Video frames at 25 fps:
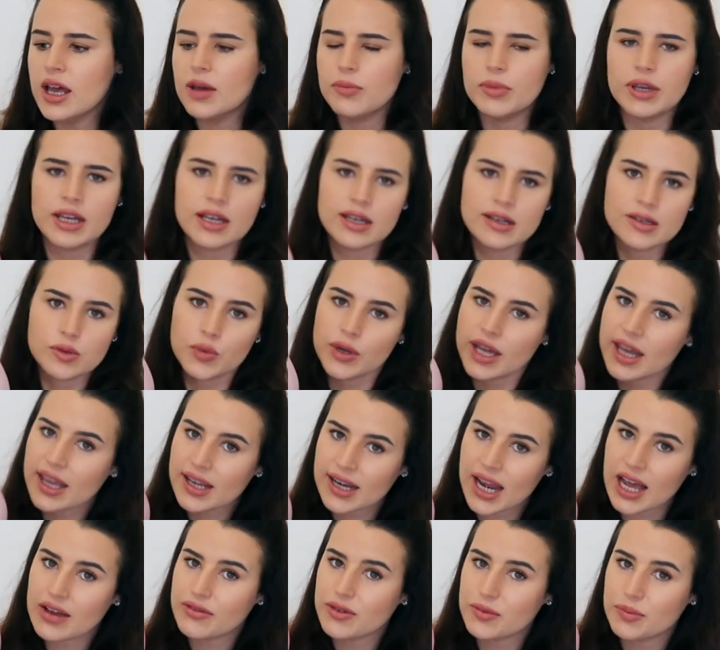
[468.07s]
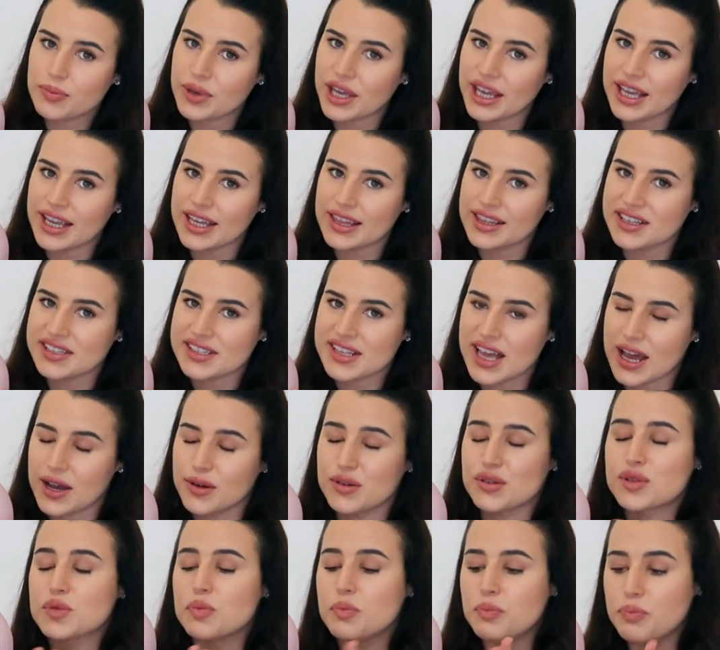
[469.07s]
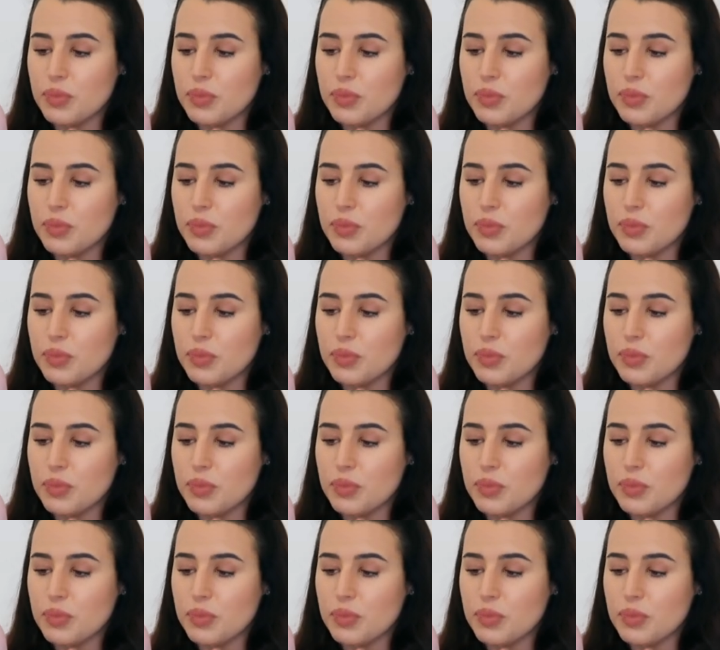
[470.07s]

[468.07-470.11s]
because we ain't having pink in this house.